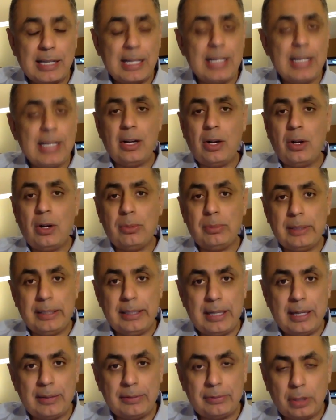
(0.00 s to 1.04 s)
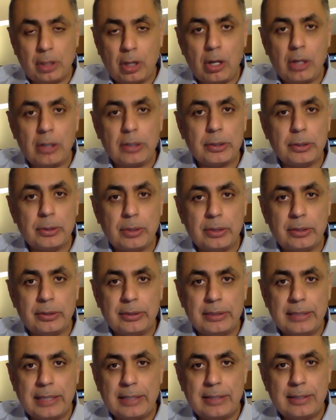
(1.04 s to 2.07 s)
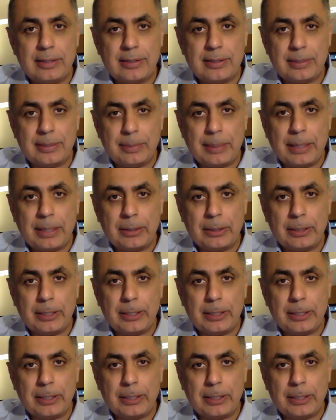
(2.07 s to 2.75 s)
and they already have talked to other dentists about